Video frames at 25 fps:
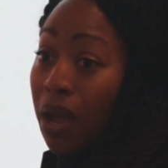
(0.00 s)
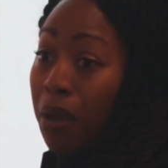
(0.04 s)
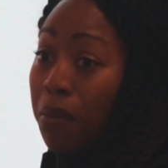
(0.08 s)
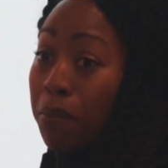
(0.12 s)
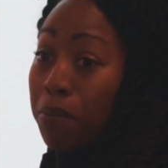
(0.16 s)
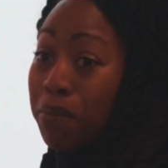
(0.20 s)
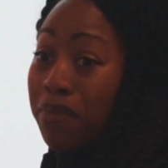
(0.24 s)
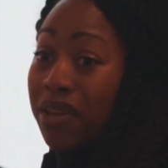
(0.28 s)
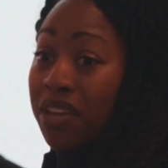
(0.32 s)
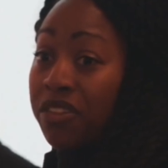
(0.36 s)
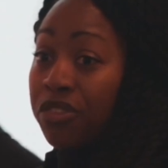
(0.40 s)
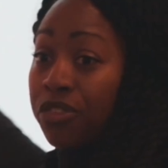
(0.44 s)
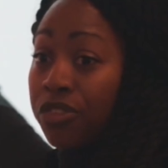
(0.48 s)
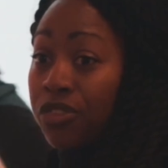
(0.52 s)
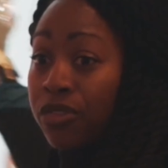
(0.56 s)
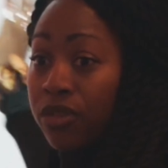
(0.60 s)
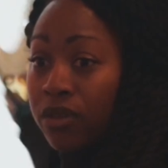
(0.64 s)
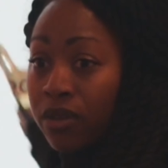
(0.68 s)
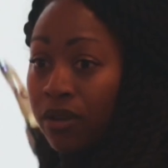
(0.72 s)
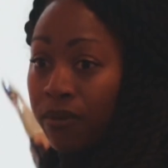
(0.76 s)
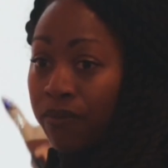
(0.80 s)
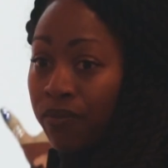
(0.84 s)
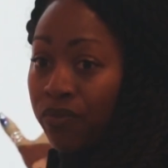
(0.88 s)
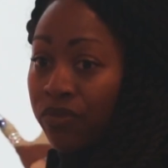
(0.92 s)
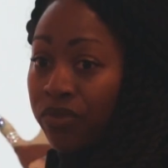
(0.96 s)
a myth
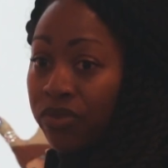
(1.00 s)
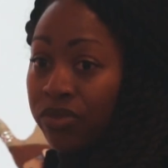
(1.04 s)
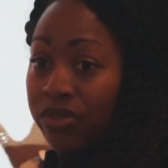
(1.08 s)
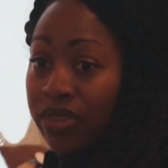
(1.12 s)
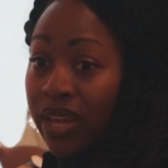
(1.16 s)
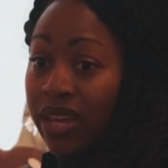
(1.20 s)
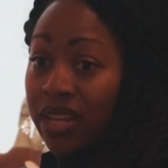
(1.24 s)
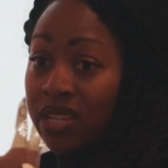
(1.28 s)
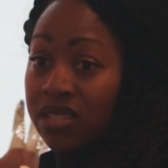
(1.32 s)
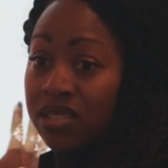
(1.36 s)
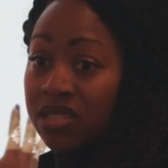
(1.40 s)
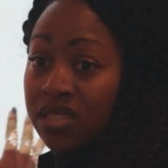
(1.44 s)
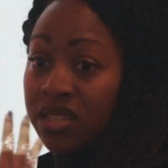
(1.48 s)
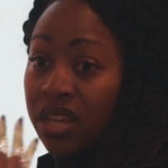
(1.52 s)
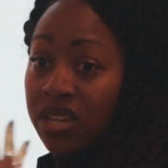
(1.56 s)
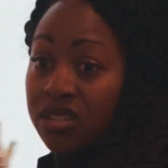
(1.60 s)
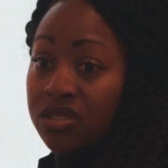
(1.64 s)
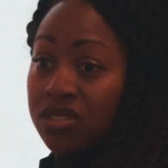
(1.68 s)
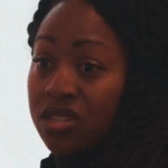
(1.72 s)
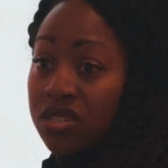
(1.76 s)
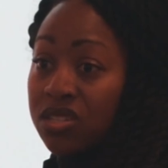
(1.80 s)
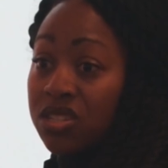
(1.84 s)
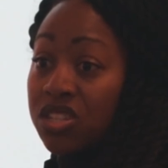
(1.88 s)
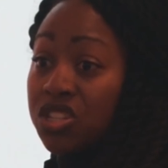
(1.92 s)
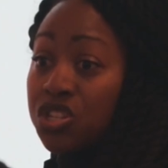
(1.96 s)
that is
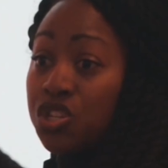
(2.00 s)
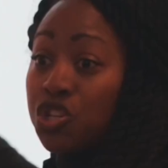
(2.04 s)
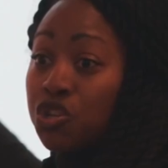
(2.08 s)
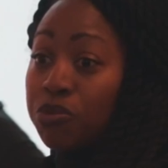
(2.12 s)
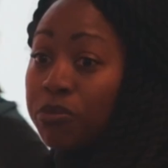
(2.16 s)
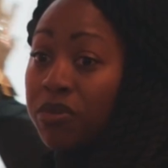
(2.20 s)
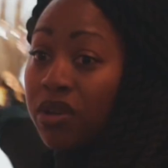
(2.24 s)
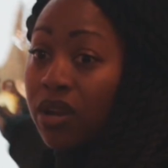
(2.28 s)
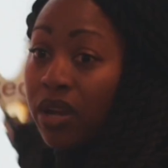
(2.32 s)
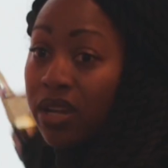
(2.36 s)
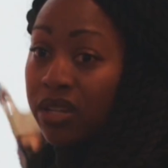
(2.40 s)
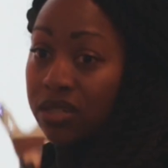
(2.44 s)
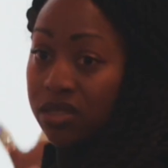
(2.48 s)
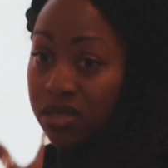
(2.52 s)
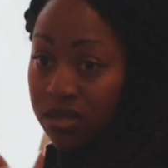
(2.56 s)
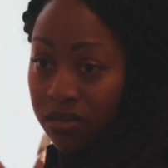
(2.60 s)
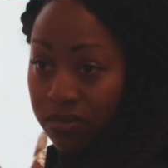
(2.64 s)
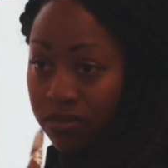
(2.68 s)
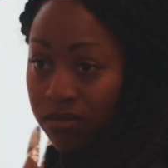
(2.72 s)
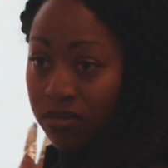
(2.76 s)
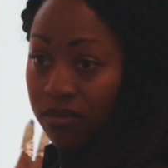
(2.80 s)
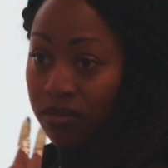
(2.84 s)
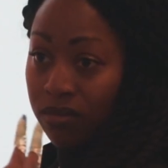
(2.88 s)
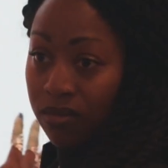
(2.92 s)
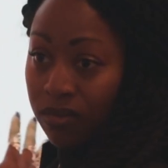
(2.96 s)
set to dehumanize.
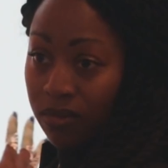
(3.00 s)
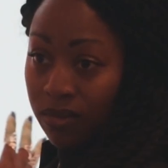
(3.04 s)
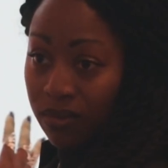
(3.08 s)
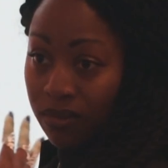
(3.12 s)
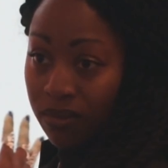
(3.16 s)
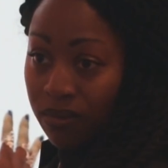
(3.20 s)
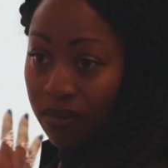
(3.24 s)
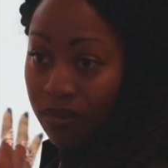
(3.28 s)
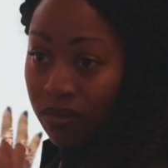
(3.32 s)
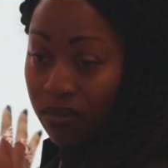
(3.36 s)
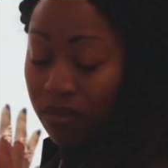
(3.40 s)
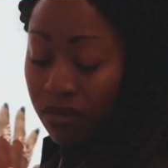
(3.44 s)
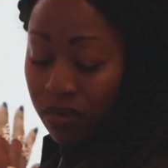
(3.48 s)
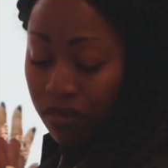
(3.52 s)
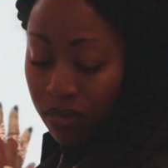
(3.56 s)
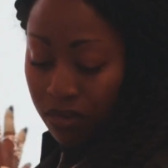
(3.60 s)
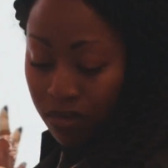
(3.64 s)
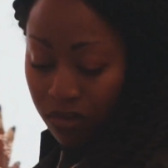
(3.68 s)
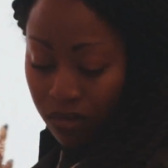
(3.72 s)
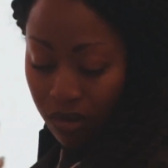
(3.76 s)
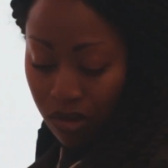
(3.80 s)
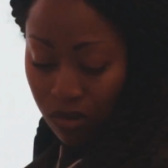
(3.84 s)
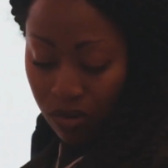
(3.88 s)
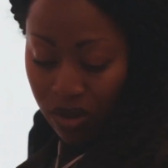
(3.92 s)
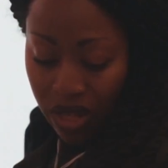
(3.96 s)

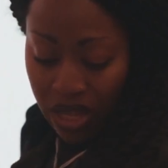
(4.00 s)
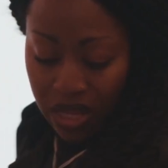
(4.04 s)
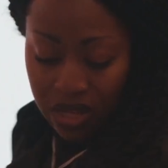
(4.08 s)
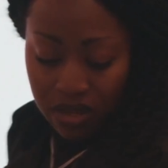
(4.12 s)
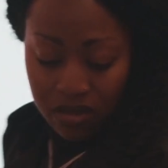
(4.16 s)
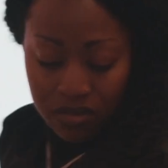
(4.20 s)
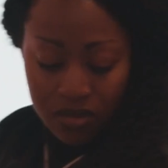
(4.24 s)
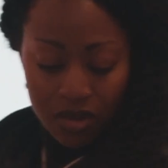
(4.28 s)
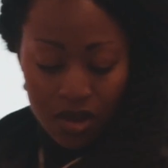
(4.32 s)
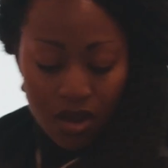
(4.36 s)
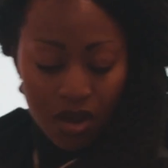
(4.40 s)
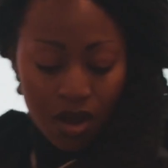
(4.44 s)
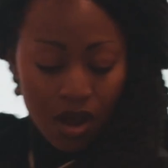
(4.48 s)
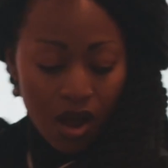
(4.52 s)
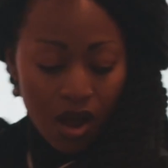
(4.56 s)
Okay?